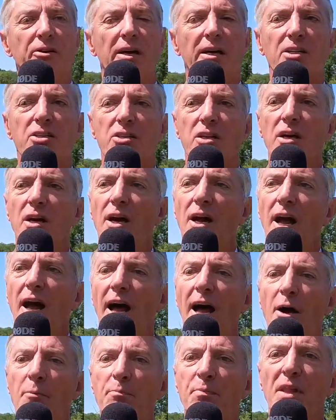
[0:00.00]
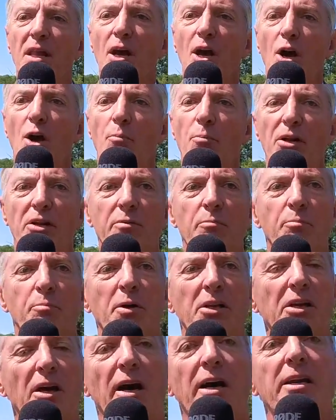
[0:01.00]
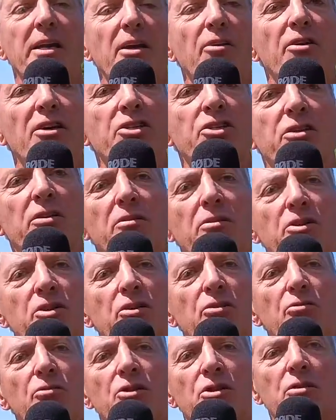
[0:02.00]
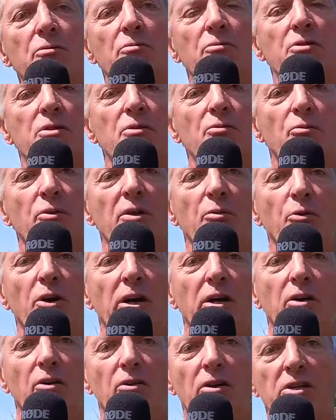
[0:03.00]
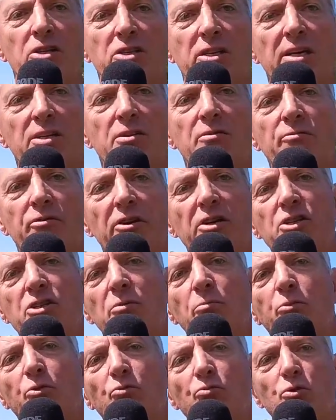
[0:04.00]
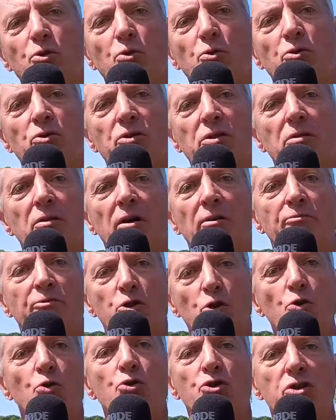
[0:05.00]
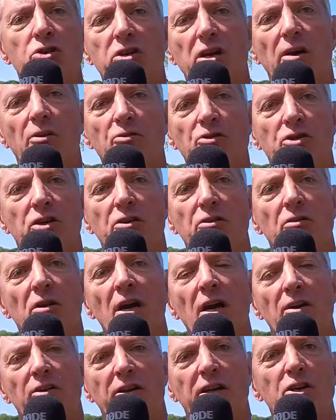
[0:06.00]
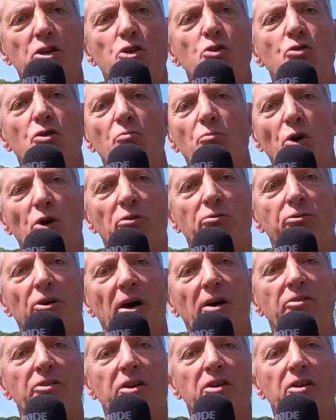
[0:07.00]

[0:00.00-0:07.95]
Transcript: fixed. But the idea is we're working on a set of very simple rules of do's and don'ts. So things you can modify